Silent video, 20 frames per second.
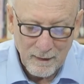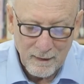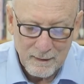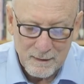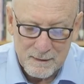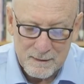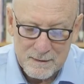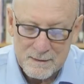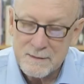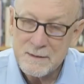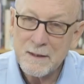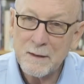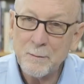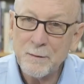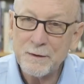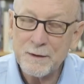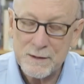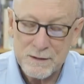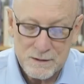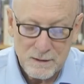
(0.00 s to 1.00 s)
In
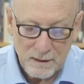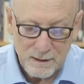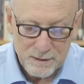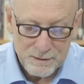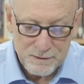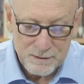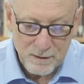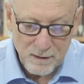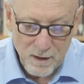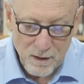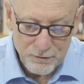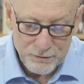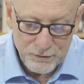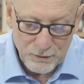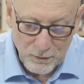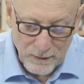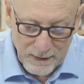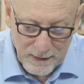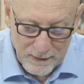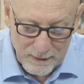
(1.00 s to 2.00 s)
Timothy's list, it
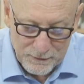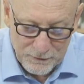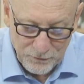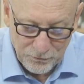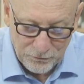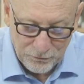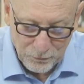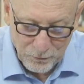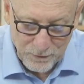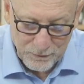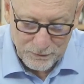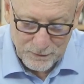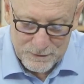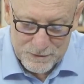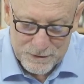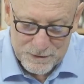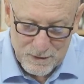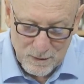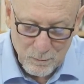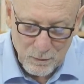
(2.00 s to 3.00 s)
also ends with a
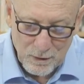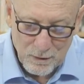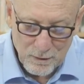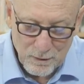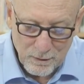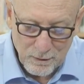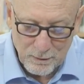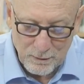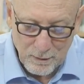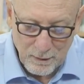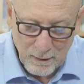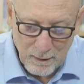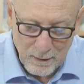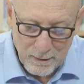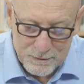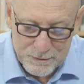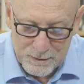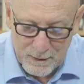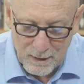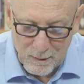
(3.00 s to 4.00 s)

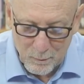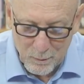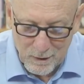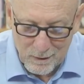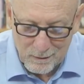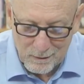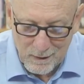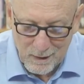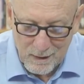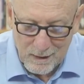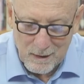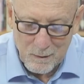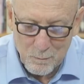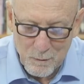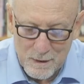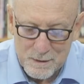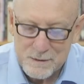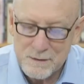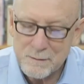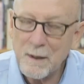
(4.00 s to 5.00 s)
similar sentiment: he
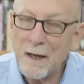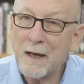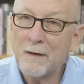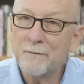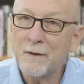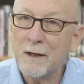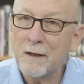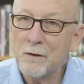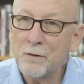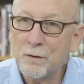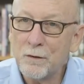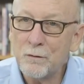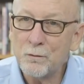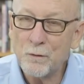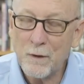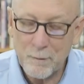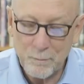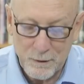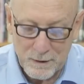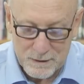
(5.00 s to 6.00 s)
must have a good
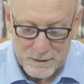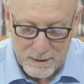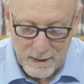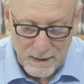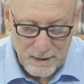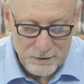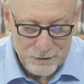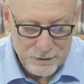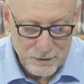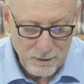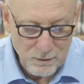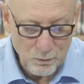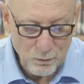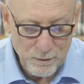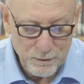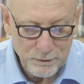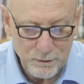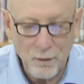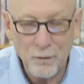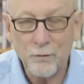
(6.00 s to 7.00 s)
reputation
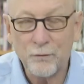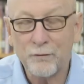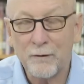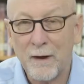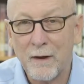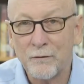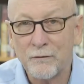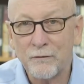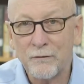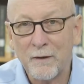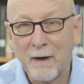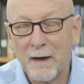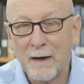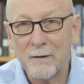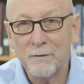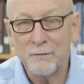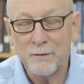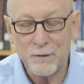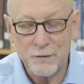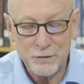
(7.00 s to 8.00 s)
with those outside
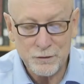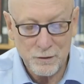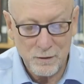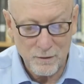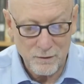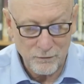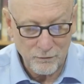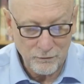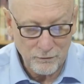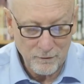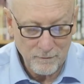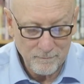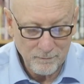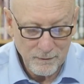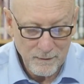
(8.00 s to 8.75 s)
of the church.